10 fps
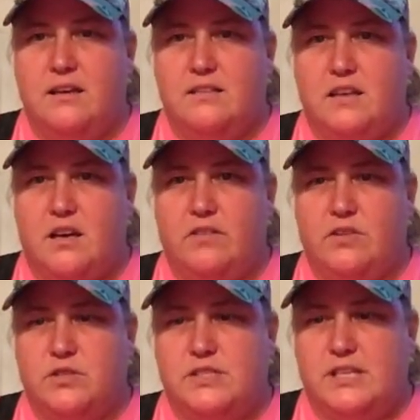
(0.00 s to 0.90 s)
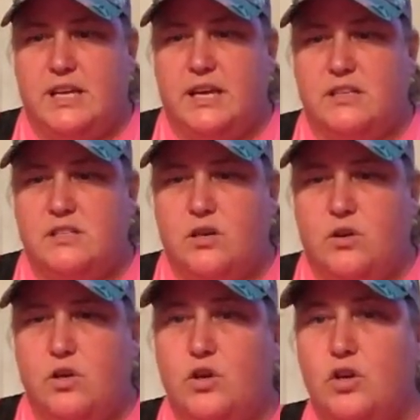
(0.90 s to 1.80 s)
It's kind of interesting. So
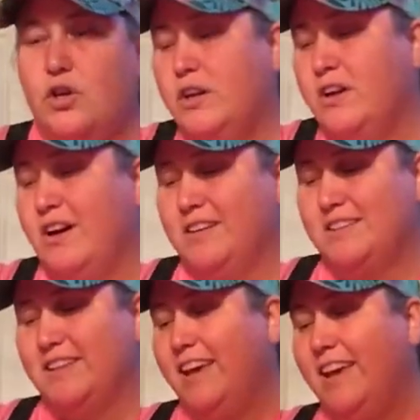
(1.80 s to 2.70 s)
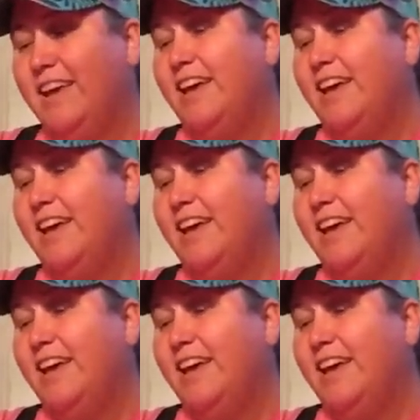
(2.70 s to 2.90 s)
you could, honestly,